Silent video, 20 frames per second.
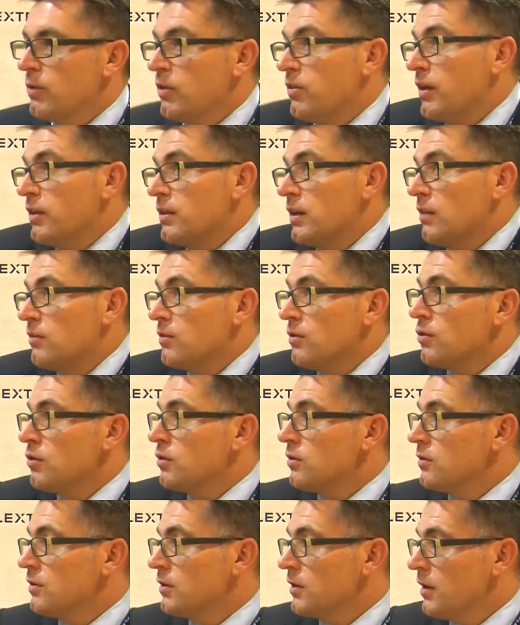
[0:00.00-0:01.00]
We think that's a
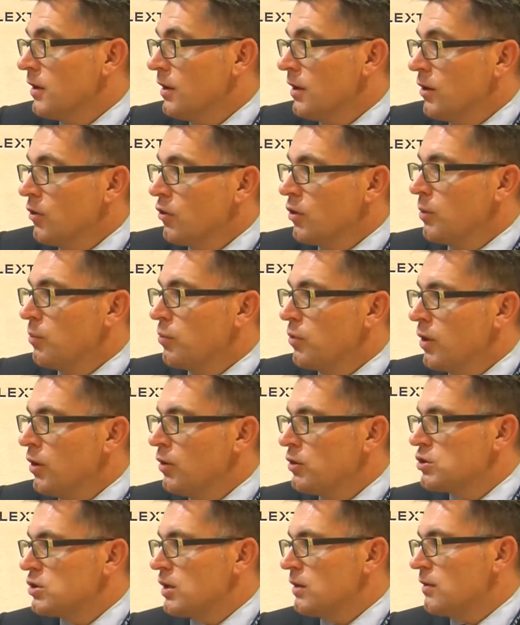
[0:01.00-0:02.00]
good
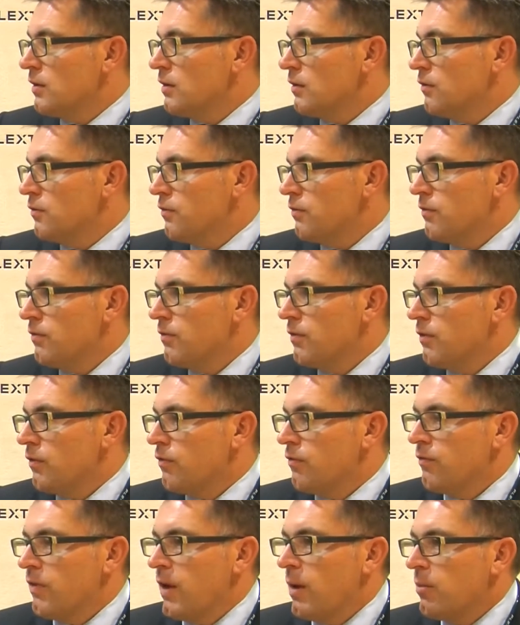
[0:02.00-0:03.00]
approach as a
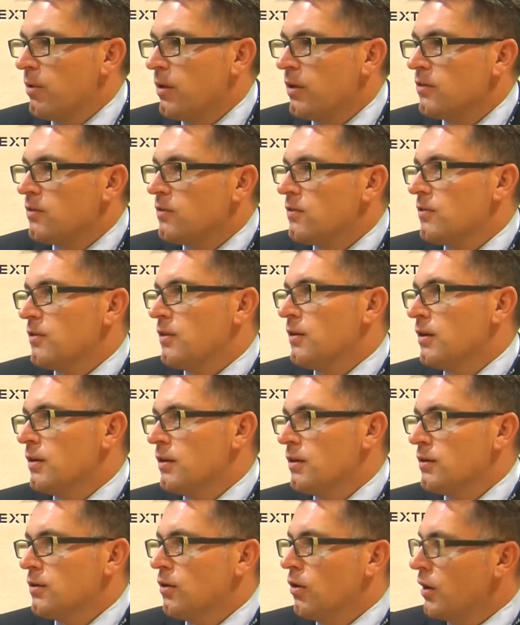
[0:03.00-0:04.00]
fabless
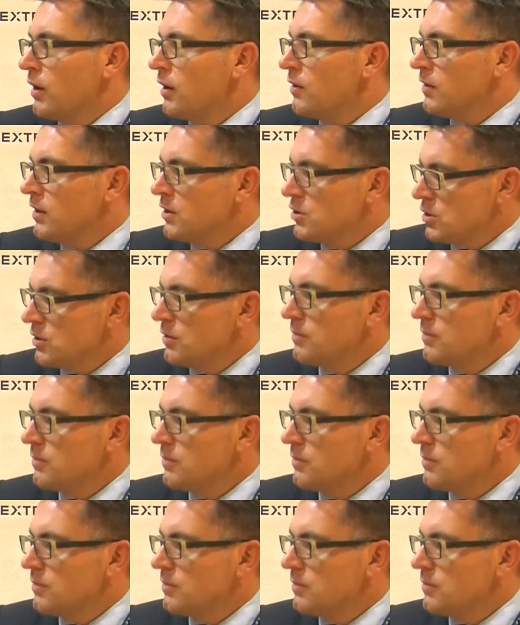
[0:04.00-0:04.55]
organization.